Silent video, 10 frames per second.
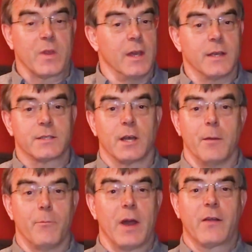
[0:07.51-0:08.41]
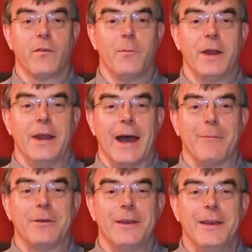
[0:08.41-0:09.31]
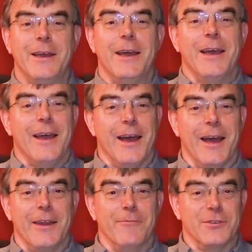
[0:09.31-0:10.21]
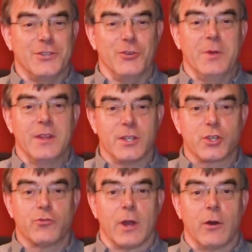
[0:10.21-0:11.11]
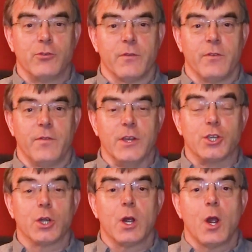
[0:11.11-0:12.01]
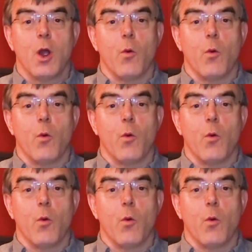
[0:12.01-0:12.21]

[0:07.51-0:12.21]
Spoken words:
Yes, I'm back from my nap and resuming this crowd-driven feature